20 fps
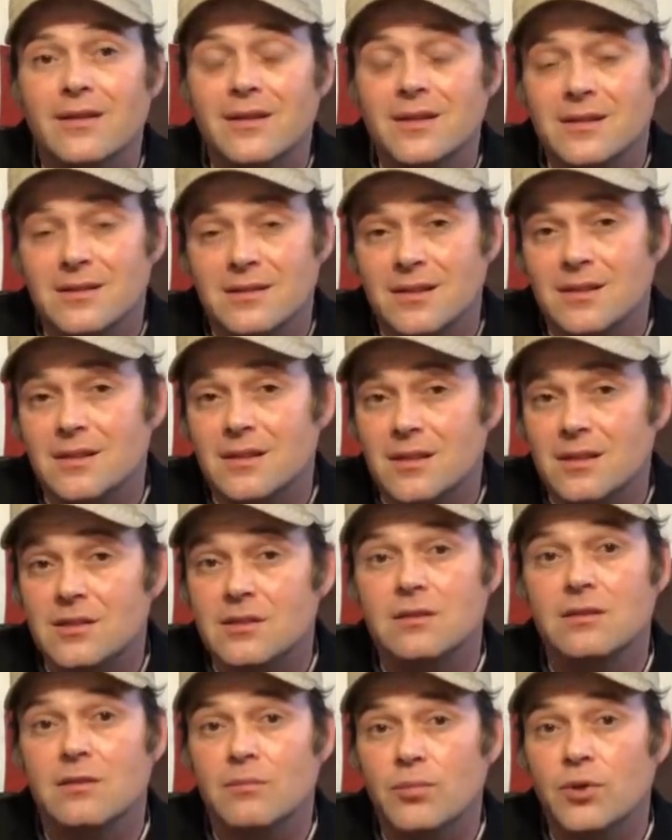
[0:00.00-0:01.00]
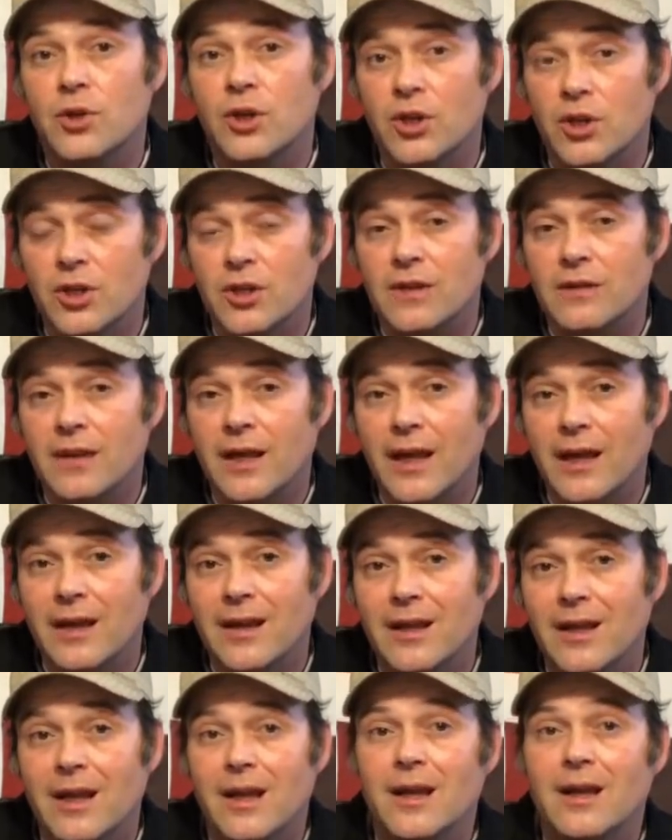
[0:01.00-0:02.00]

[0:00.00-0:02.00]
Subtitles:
this disc is pretty good at that.